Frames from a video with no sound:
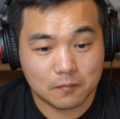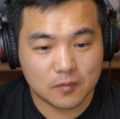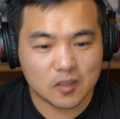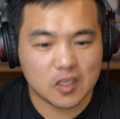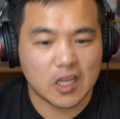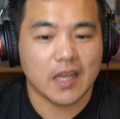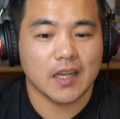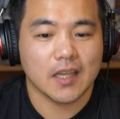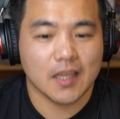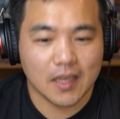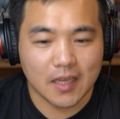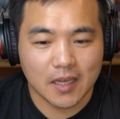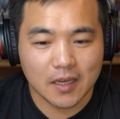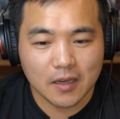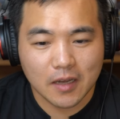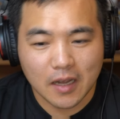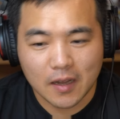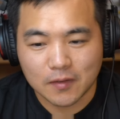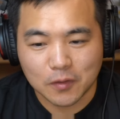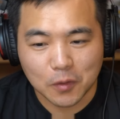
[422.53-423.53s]

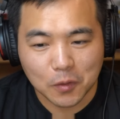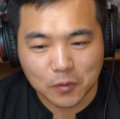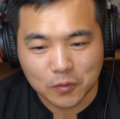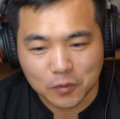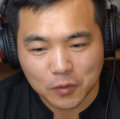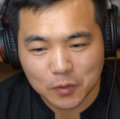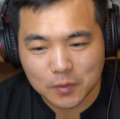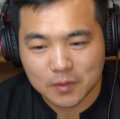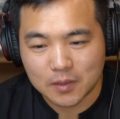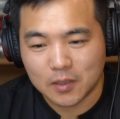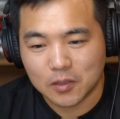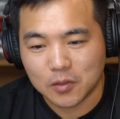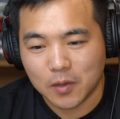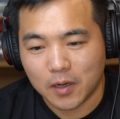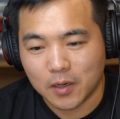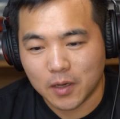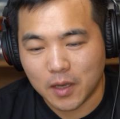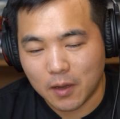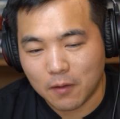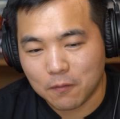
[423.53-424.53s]
techie, I don't usually
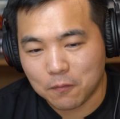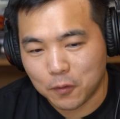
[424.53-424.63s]
try to get